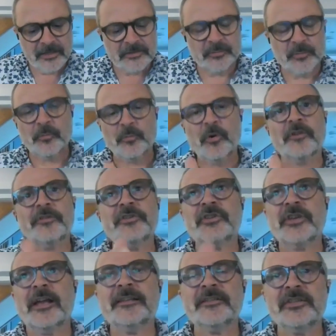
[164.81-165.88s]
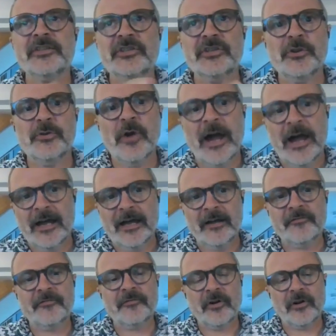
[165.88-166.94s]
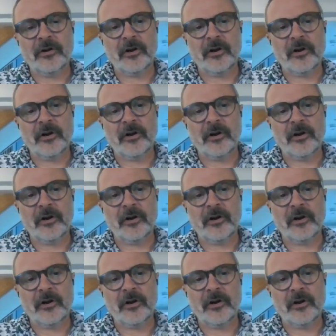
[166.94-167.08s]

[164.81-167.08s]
So, what are the challenges you have